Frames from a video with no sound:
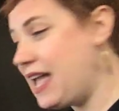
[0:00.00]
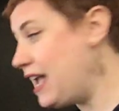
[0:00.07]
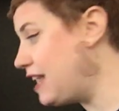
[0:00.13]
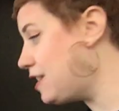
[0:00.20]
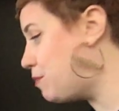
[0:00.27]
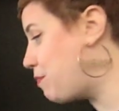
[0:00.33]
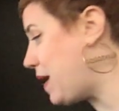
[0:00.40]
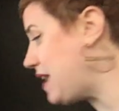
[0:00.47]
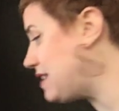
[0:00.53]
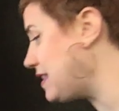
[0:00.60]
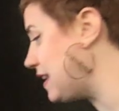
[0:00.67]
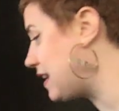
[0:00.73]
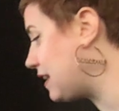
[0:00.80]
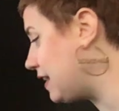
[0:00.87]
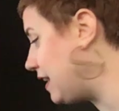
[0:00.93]
It's
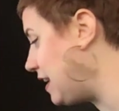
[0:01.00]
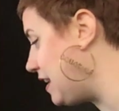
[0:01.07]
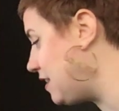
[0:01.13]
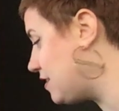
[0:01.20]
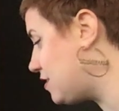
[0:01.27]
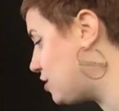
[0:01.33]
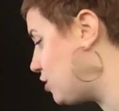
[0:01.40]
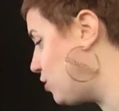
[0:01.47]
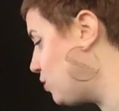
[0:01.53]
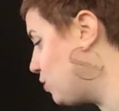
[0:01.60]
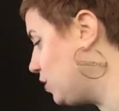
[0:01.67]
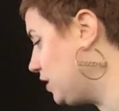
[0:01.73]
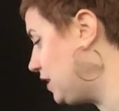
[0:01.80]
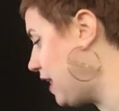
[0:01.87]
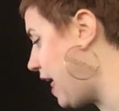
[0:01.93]
basically
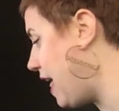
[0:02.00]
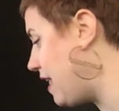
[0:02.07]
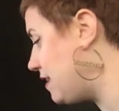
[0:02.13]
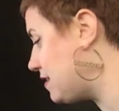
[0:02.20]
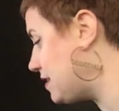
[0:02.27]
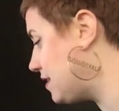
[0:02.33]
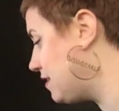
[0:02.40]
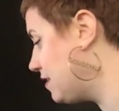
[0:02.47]
to let